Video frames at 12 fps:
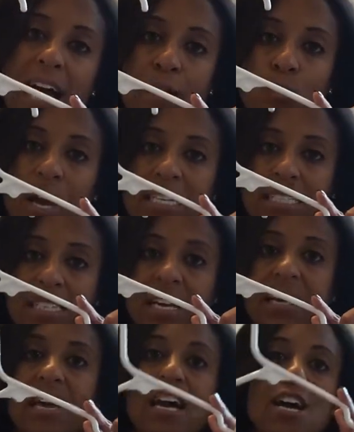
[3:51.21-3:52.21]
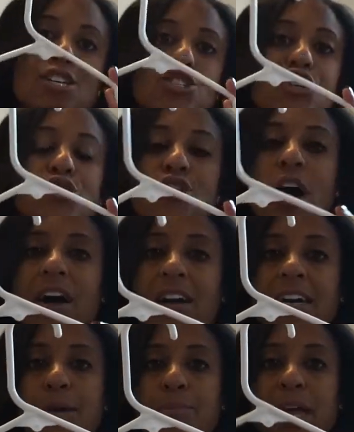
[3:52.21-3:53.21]
high-waisted, so you're not
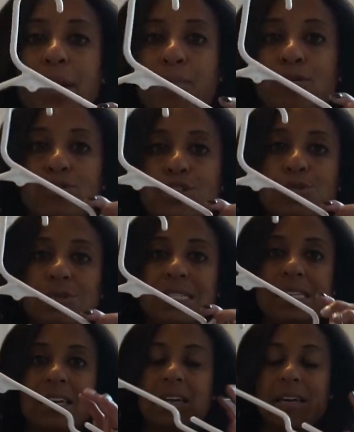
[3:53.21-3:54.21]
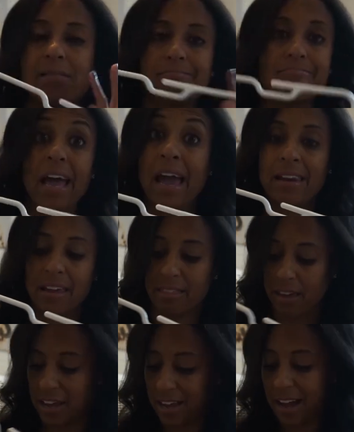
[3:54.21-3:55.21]
going to be able to see
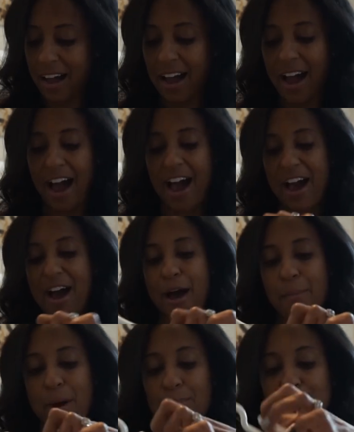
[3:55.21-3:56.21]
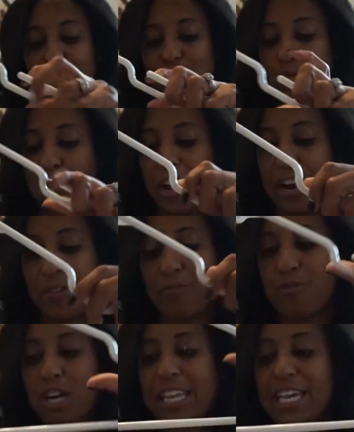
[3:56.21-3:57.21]
anything, but just
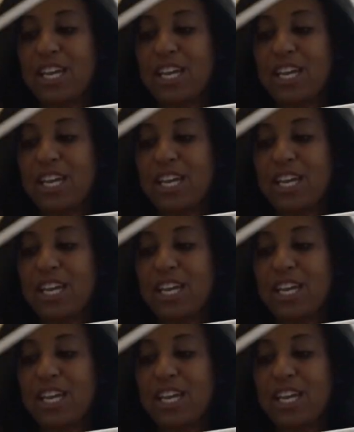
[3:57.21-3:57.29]
really